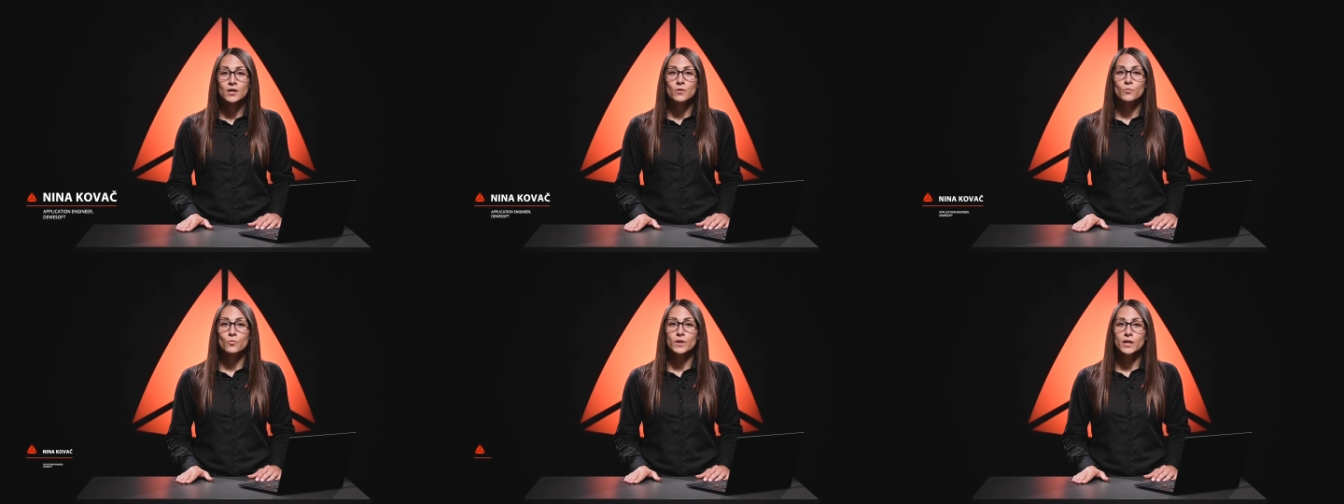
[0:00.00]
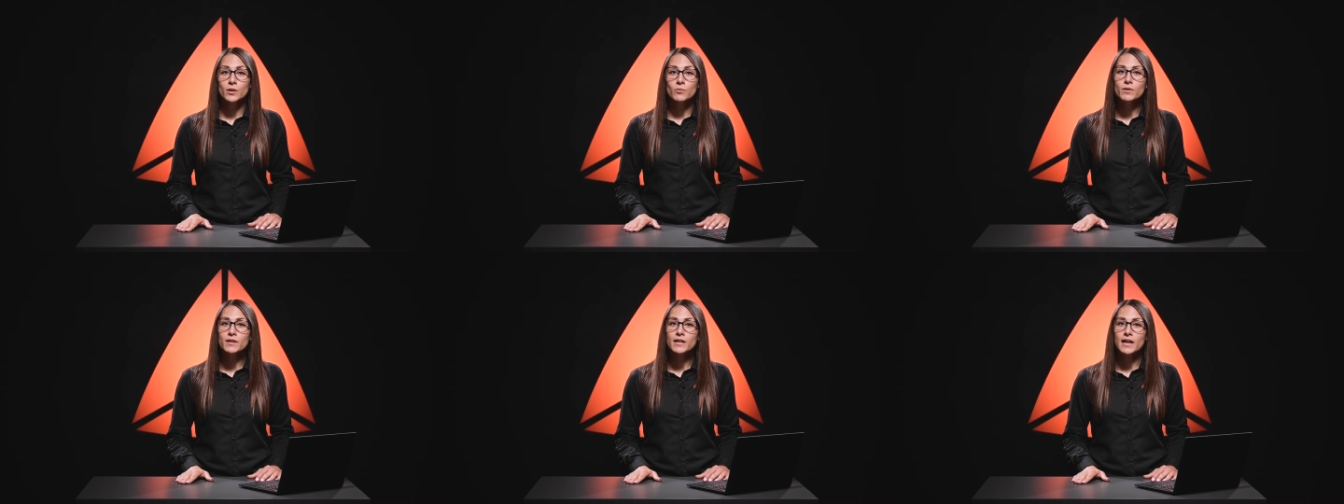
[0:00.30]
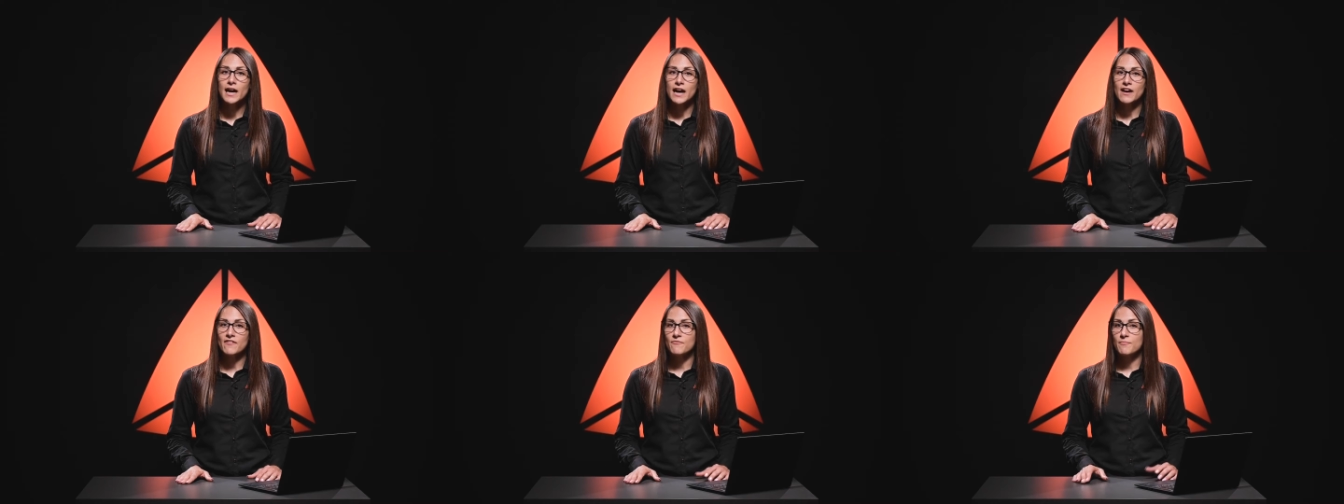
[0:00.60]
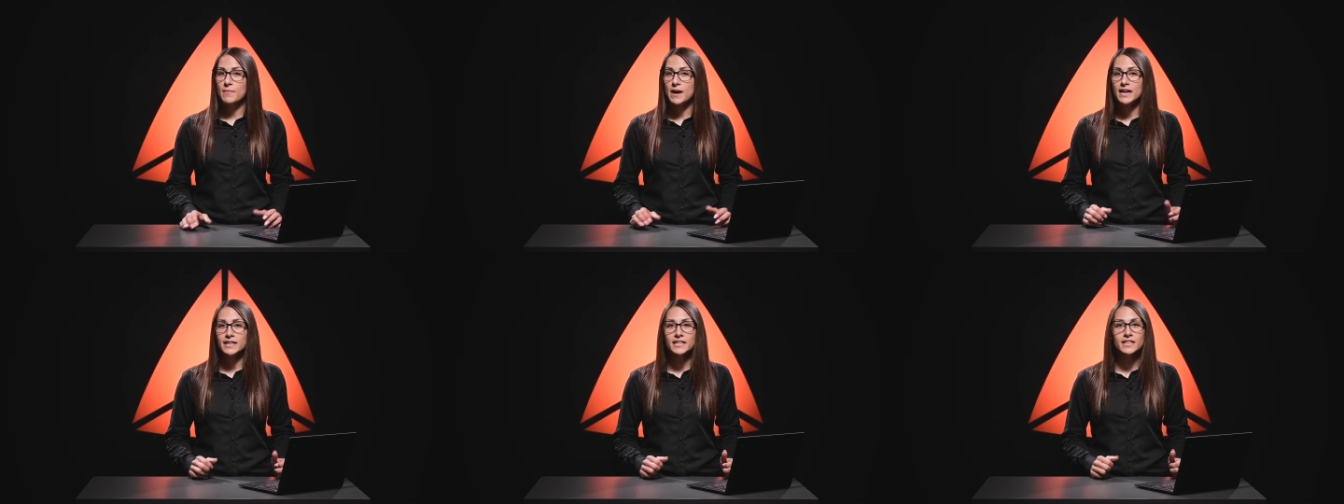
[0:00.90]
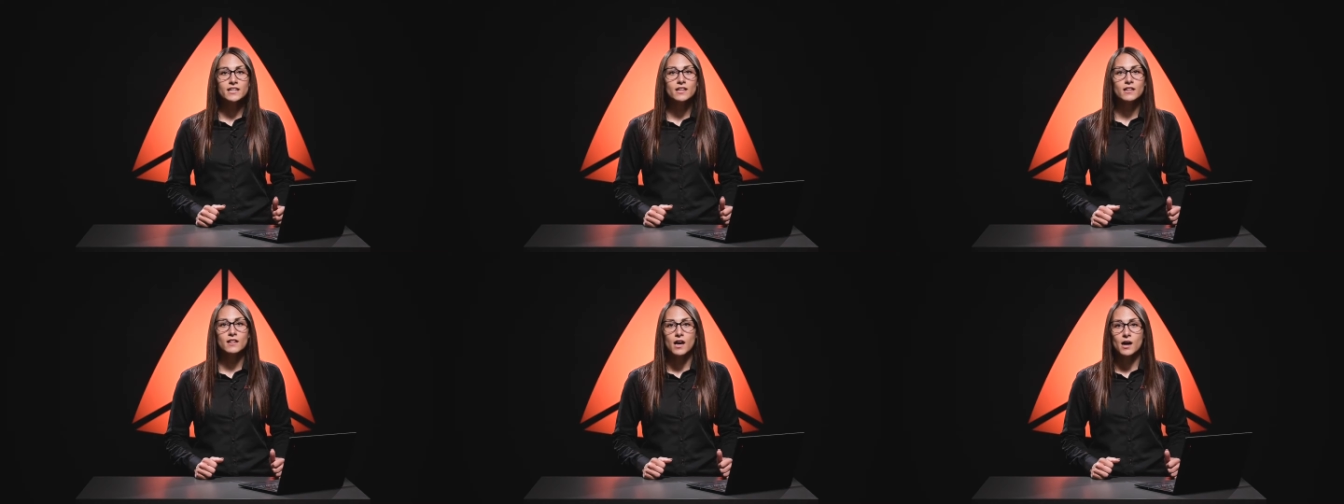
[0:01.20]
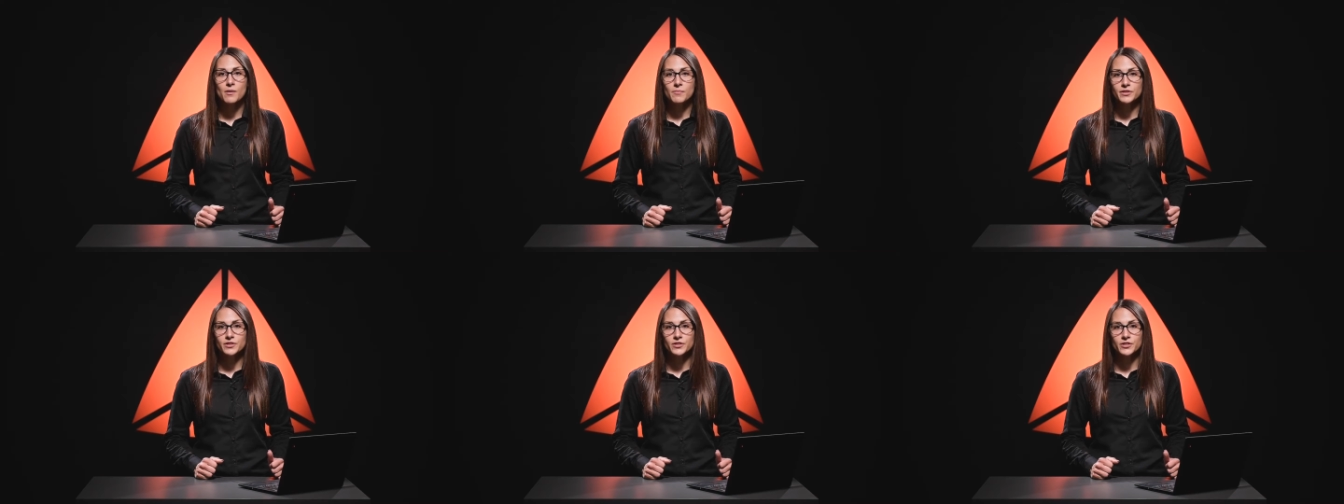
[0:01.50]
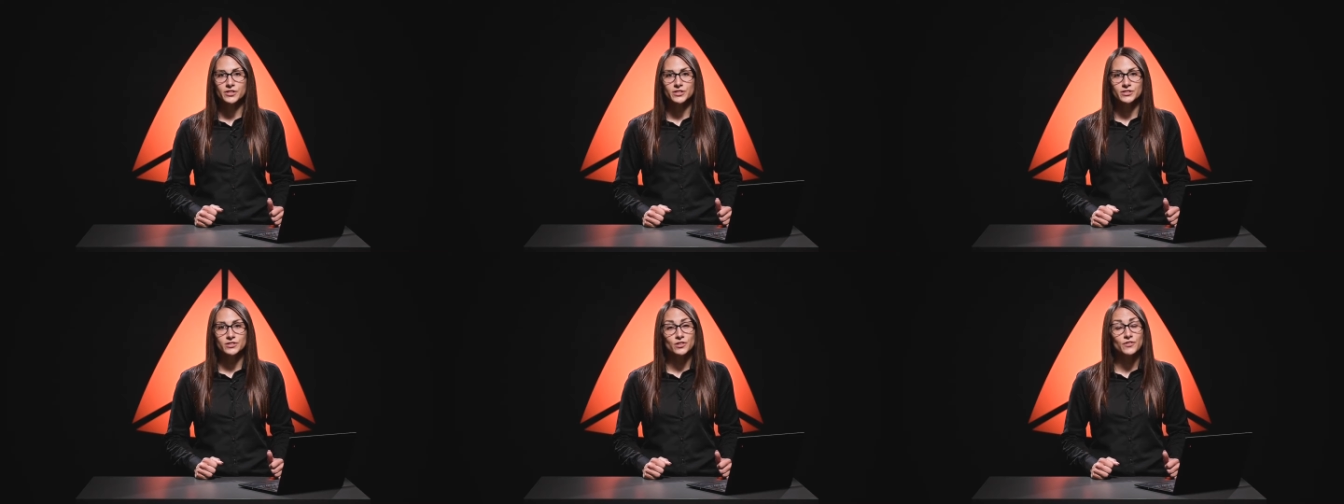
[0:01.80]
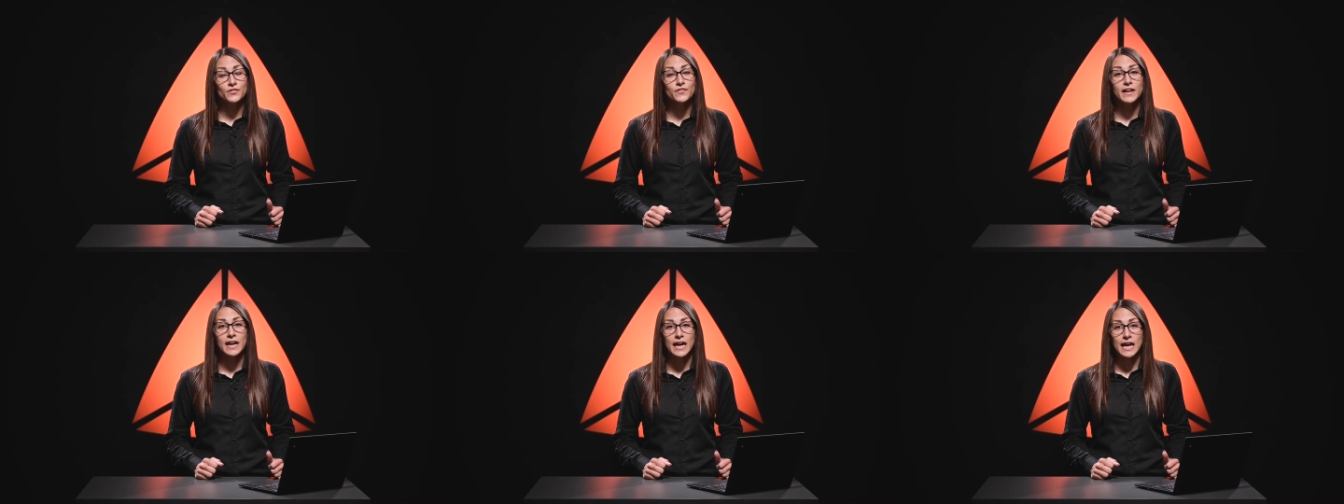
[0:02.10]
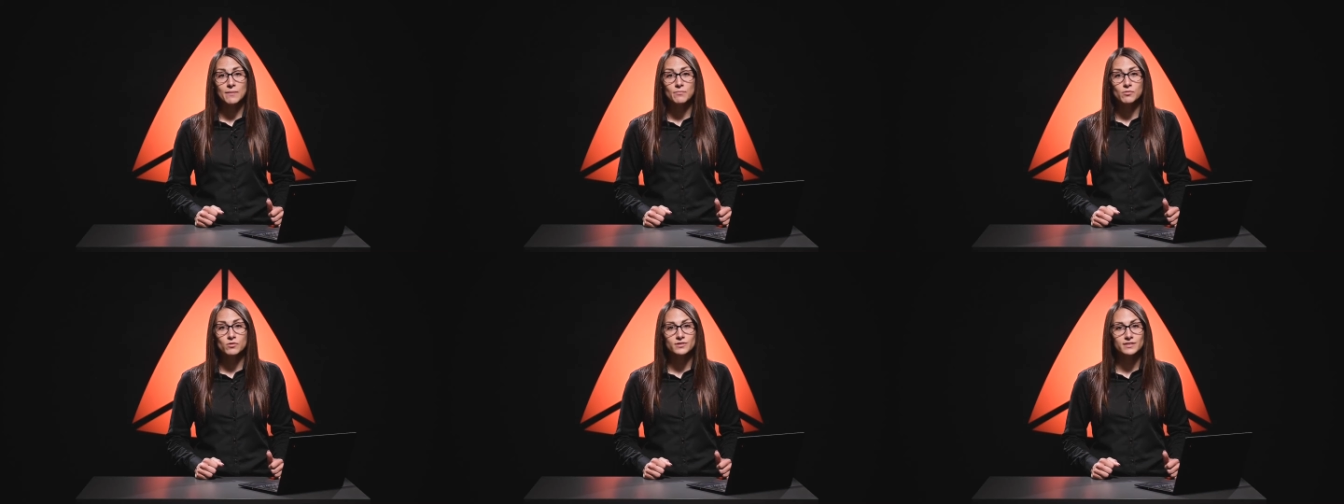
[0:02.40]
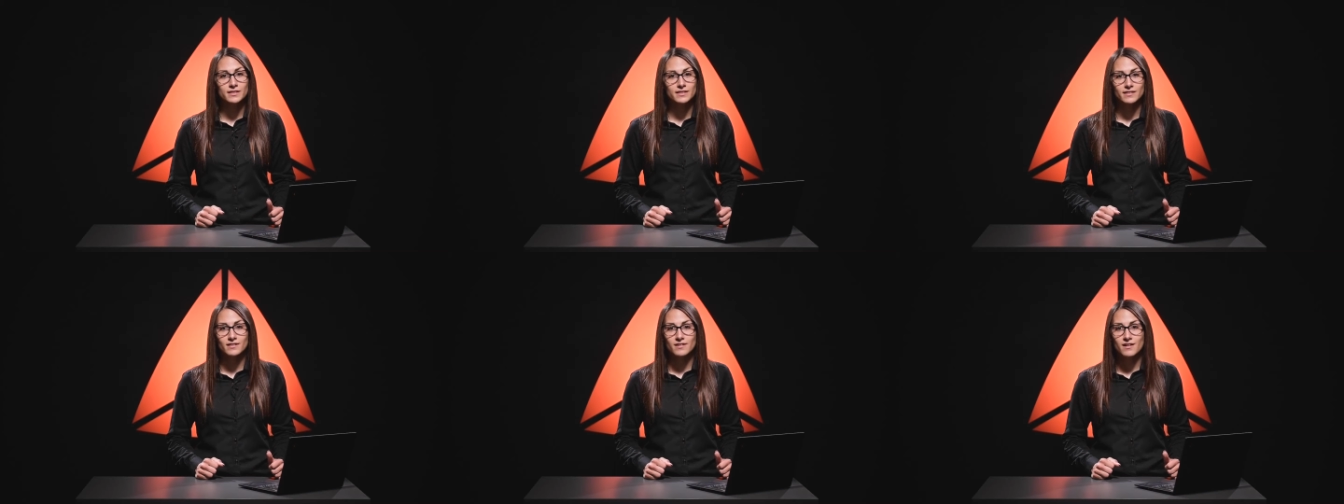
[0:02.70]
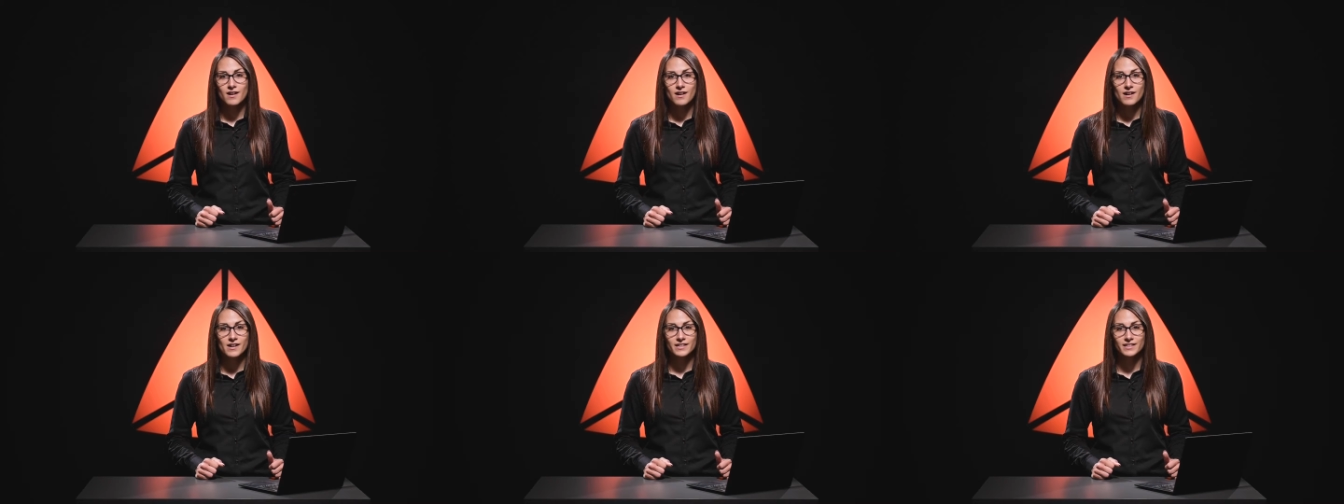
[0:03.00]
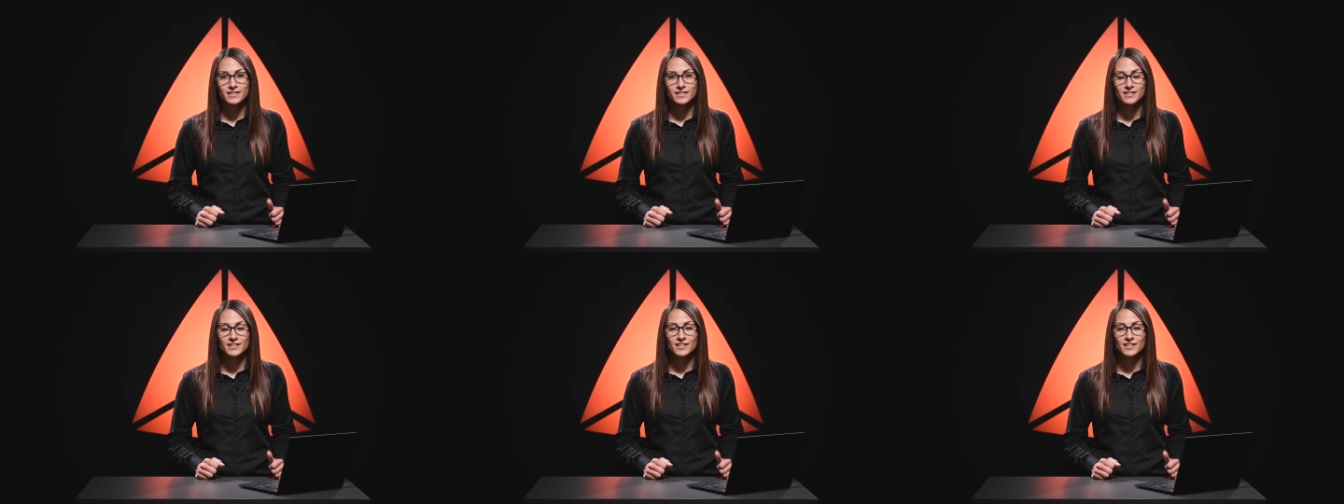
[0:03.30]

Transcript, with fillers: we would have many kilometers of cables in the car.